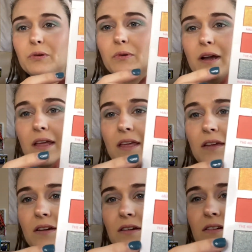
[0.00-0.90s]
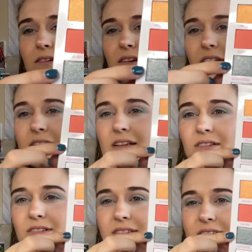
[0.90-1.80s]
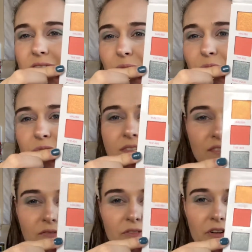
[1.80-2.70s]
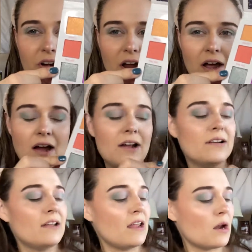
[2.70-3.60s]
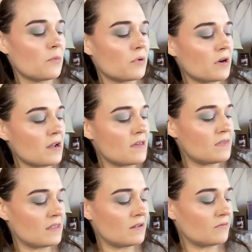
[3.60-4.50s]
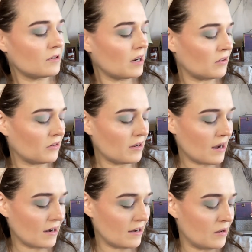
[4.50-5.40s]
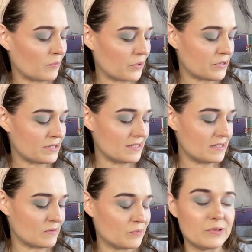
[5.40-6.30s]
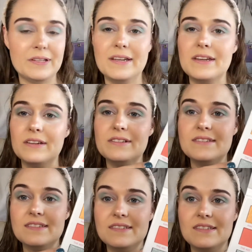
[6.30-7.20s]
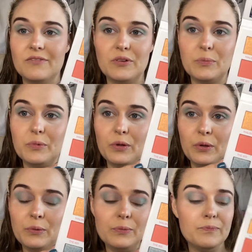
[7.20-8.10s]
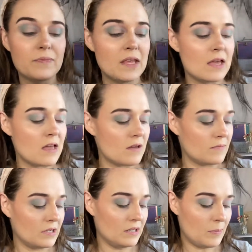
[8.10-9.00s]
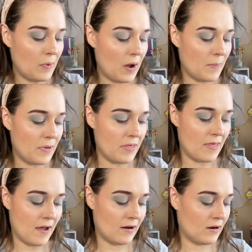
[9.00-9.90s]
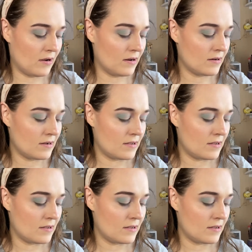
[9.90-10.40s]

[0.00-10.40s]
right here. Looks more silver on camera, and then when I look at it in person, it's more like a silver blue. I'm gonna pop that on.